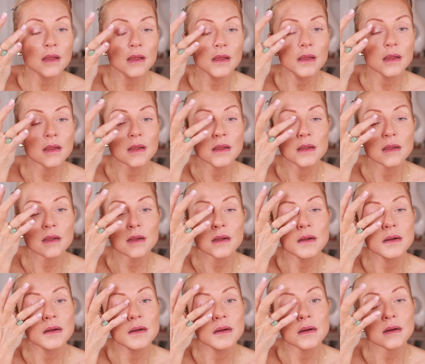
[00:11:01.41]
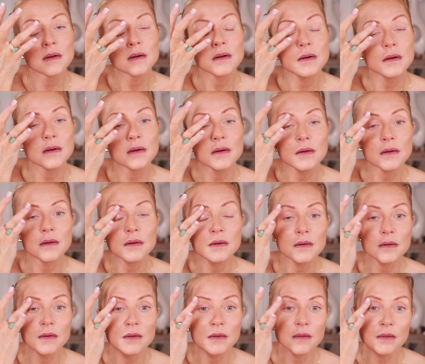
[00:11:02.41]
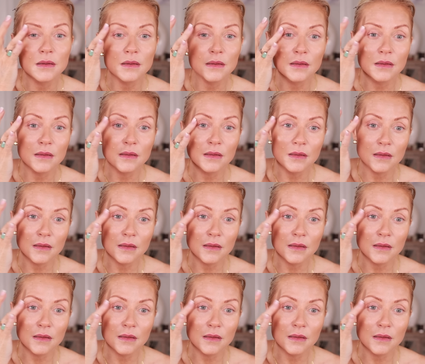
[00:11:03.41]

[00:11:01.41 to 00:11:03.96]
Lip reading: Nobody speaks.